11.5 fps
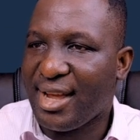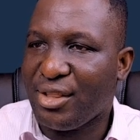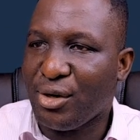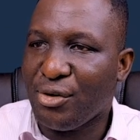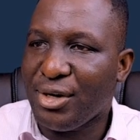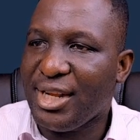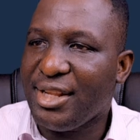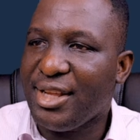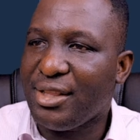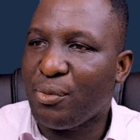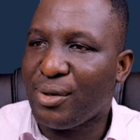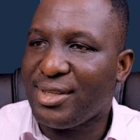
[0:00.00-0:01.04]
I don't really
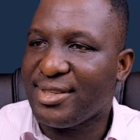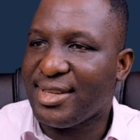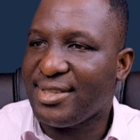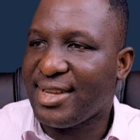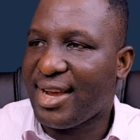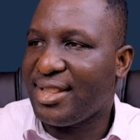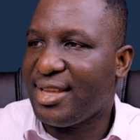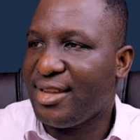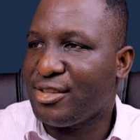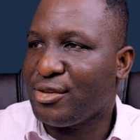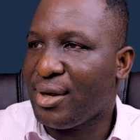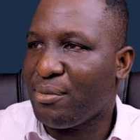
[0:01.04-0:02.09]
need what is inside
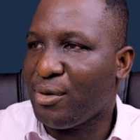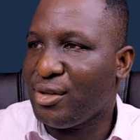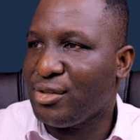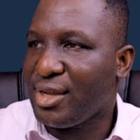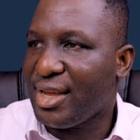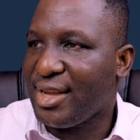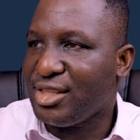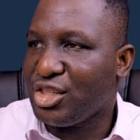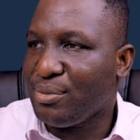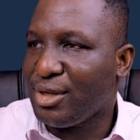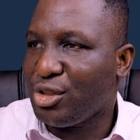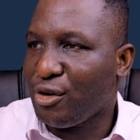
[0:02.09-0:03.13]
here, so I'm going to again
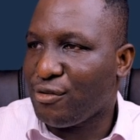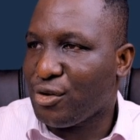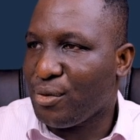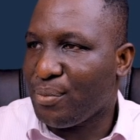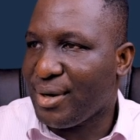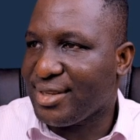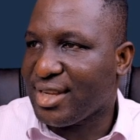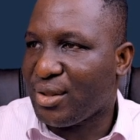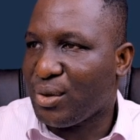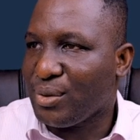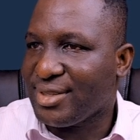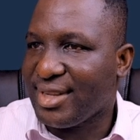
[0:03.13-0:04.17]
trim it off. So you press and
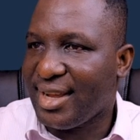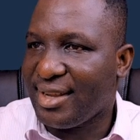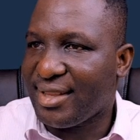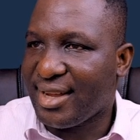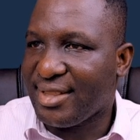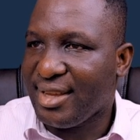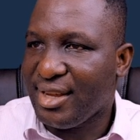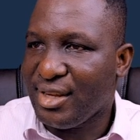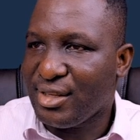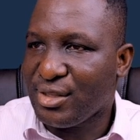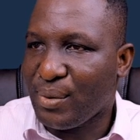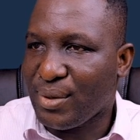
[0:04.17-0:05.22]
hold, select that,
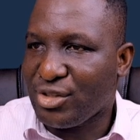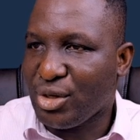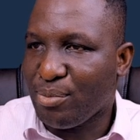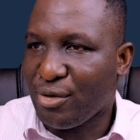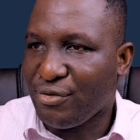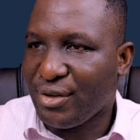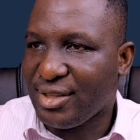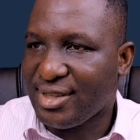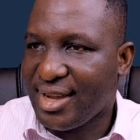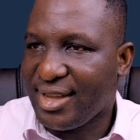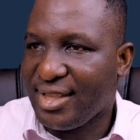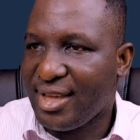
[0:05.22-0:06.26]
so we trim off
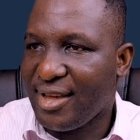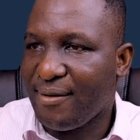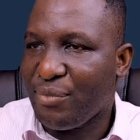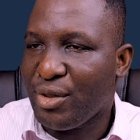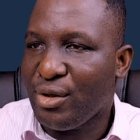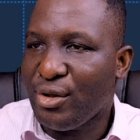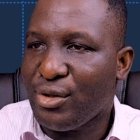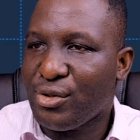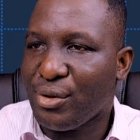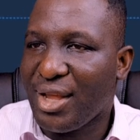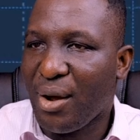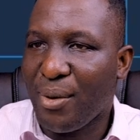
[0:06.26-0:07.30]
inside here.
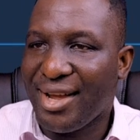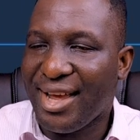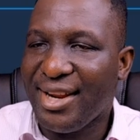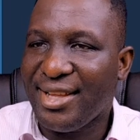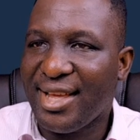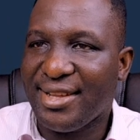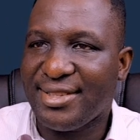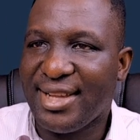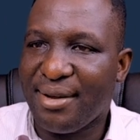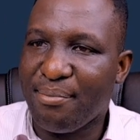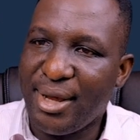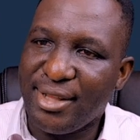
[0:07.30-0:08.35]
So now we're getting a
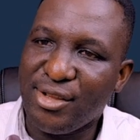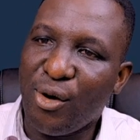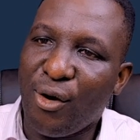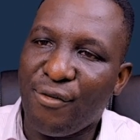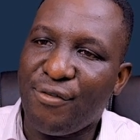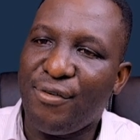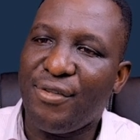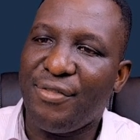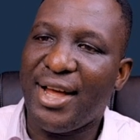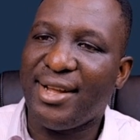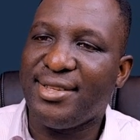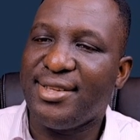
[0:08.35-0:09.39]
segment of
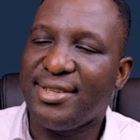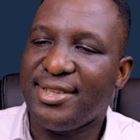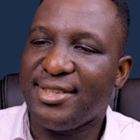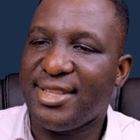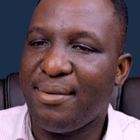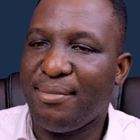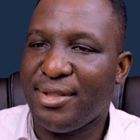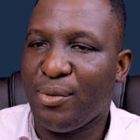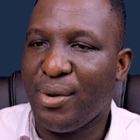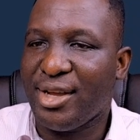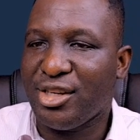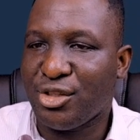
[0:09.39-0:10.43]
that system the
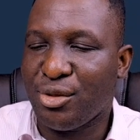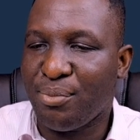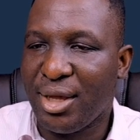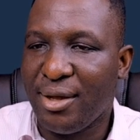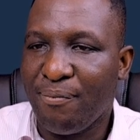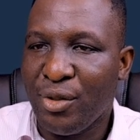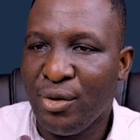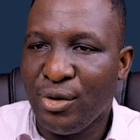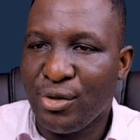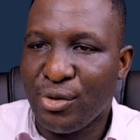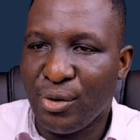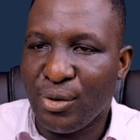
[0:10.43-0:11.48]
way it should be.
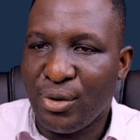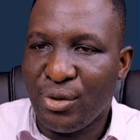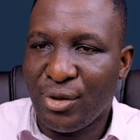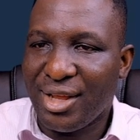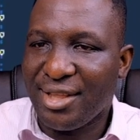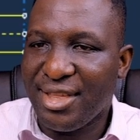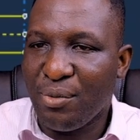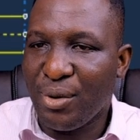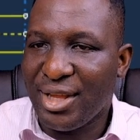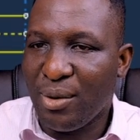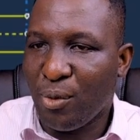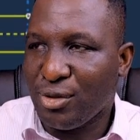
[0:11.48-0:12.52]
So the other thing we
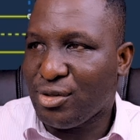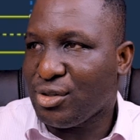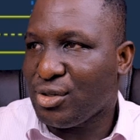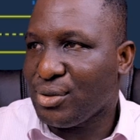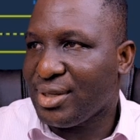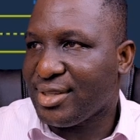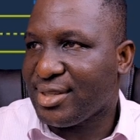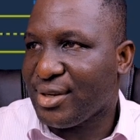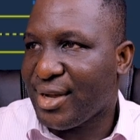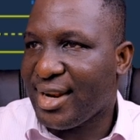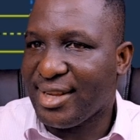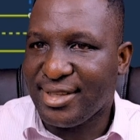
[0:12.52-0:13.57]
then want to do is
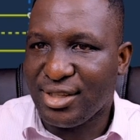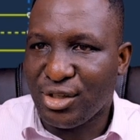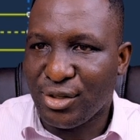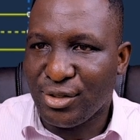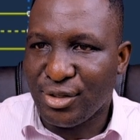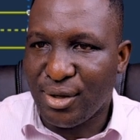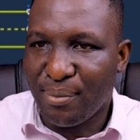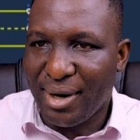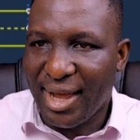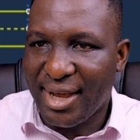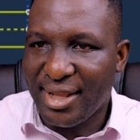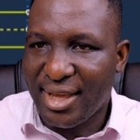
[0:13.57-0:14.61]
okay, let's introduce some
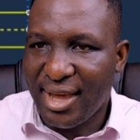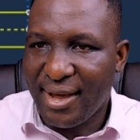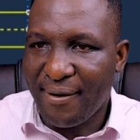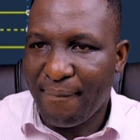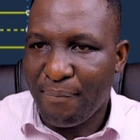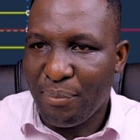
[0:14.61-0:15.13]
line here.